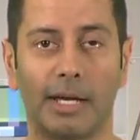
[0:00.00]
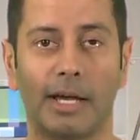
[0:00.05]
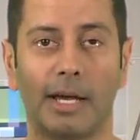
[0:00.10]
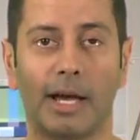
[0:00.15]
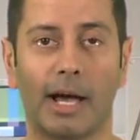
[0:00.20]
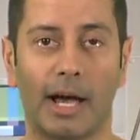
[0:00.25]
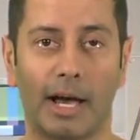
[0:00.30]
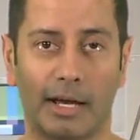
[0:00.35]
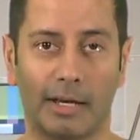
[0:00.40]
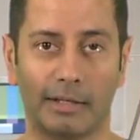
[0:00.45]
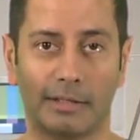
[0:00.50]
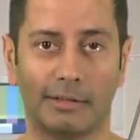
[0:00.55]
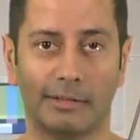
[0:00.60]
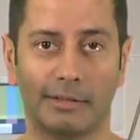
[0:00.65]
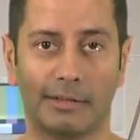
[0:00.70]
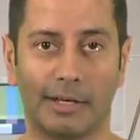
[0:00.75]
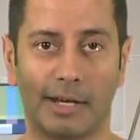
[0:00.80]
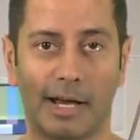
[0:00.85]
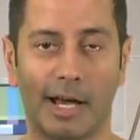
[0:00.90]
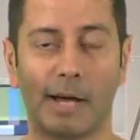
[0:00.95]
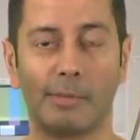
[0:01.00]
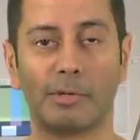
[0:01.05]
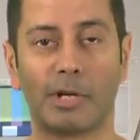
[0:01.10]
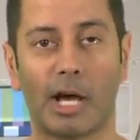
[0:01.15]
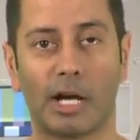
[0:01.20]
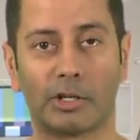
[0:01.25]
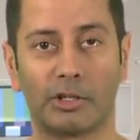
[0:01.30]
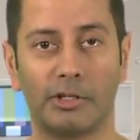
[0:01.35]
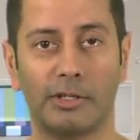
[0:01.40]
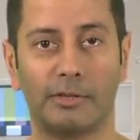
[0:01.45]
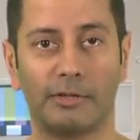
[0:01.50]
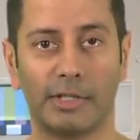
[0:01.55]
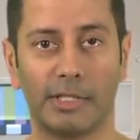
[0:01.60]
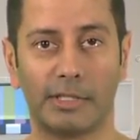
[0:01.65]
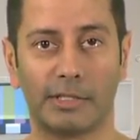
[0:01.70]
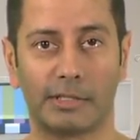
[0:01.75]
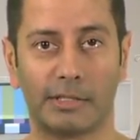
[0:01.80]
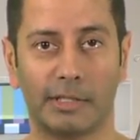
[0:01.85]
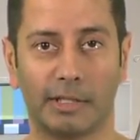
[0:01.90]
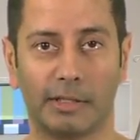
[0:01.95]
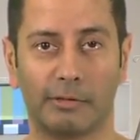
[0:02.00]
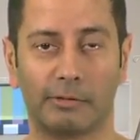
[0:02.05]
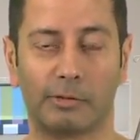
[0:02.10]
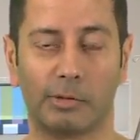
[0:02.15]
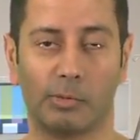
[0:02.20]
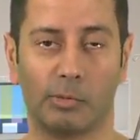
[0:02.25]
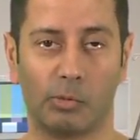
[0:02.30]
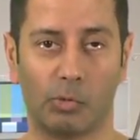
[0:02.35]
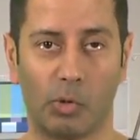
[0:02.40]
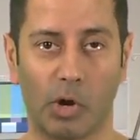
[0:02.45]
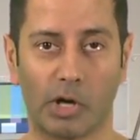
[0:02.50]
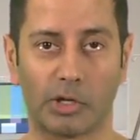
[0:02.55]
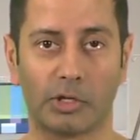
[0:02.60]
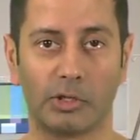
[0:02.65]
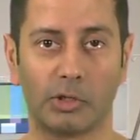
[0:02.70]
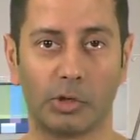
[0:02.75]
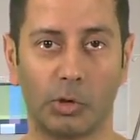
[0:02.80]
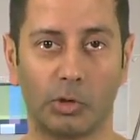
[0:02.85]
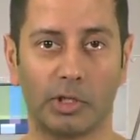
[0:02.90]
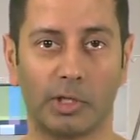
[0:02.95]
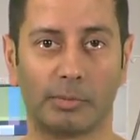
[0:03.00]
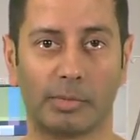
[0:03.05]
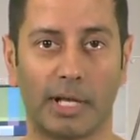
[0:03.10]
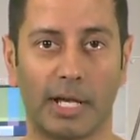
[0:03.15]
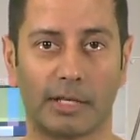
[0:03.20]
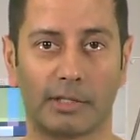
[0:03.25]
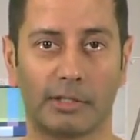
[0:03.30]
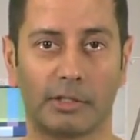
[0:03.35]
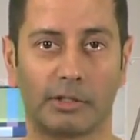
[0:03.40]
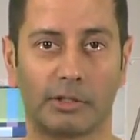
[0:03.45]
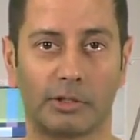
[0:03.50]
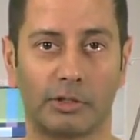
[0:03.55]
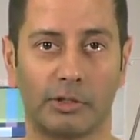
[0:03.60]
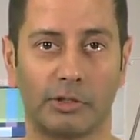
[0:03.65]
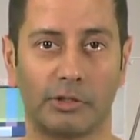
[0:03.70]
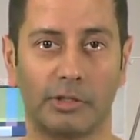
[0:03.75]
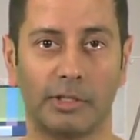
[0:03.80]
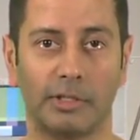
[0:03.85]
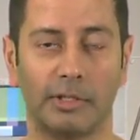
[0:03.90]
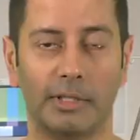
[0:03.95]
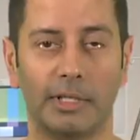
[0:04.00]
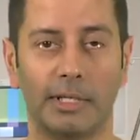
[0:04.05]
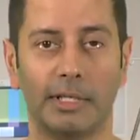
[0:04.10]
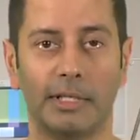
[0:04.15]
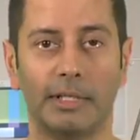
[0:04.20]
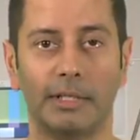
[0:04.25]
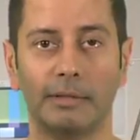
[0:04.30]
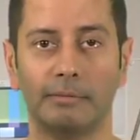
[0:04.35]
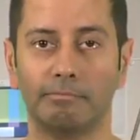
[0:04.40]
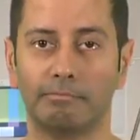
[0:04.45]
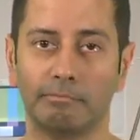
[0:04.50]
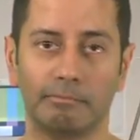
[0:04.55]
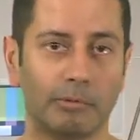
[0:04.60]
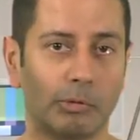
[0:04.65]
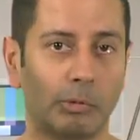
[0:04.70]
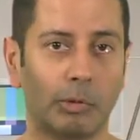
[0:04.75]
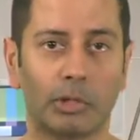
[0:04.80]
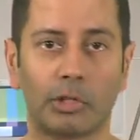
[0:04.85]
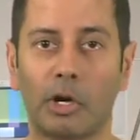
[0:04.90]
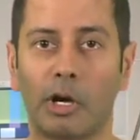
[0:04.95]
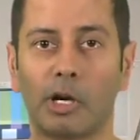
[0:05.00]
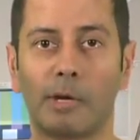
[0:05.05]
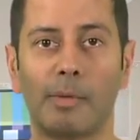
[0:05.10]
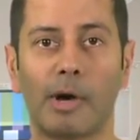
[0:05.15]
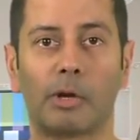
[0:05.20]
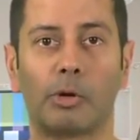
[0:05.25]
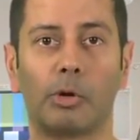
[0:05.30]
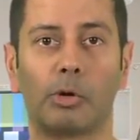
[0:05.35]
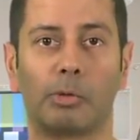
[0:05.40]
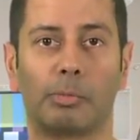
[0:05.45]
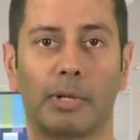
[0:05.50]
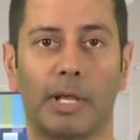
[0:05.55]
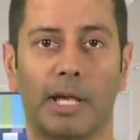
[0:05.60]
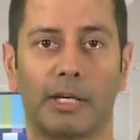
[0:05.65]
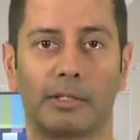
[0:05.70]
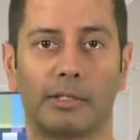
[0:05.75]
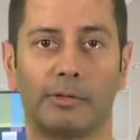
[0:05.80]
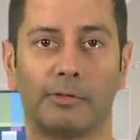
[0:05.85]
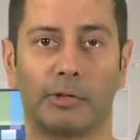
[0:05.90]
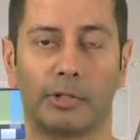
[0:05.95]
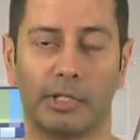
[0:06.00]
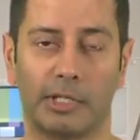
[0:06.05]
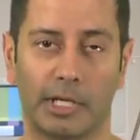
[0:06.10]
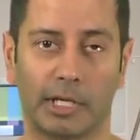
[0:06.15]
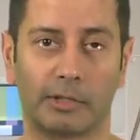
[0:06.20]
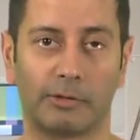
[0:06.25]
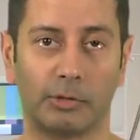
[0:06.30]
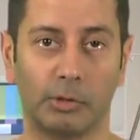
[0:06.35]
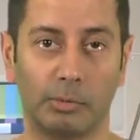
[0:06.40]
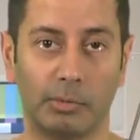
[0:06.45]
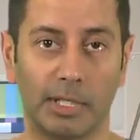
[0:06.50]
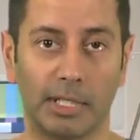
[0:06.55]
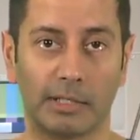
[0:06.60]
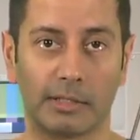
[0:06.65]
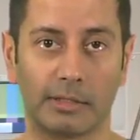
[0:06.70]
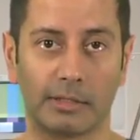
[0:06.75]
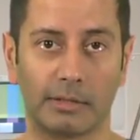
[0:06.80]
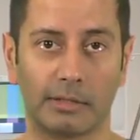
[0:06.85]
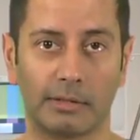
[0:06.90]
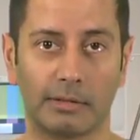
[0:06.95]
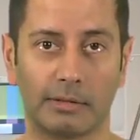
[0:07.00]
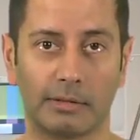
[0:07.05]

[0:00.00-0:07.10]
Hi, I'm Dr. Navin Singh from Washingtonian Plastic Surgery. We'll talk about otoplasty for the next few minutes.